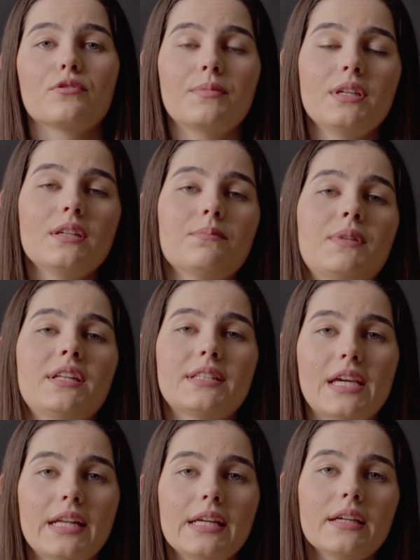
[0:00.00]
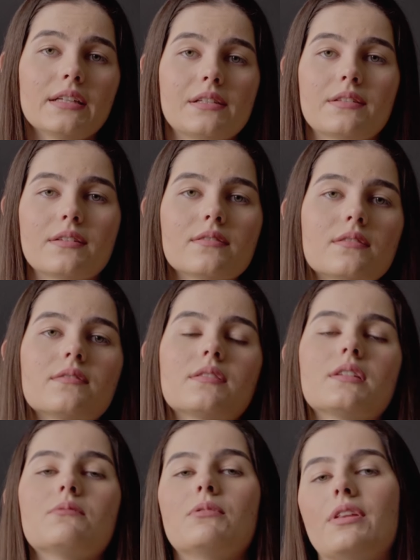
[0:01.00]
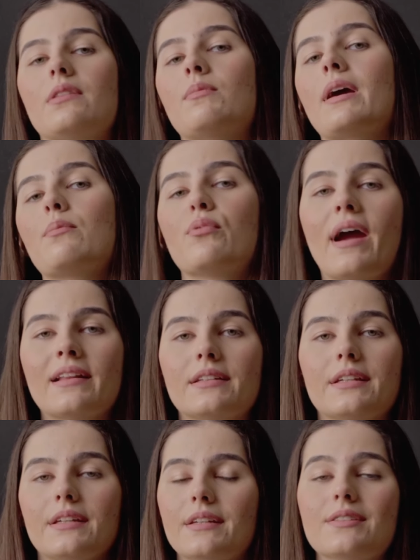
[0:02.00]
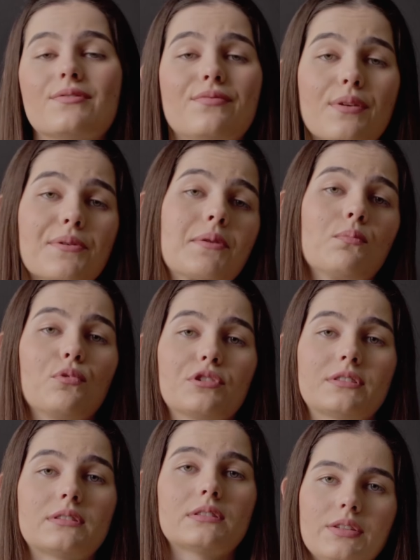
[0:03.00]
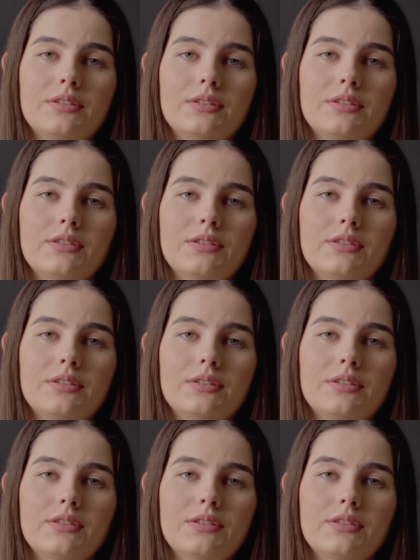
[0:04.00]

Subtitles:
me, maintaining consistency within my branding is very important.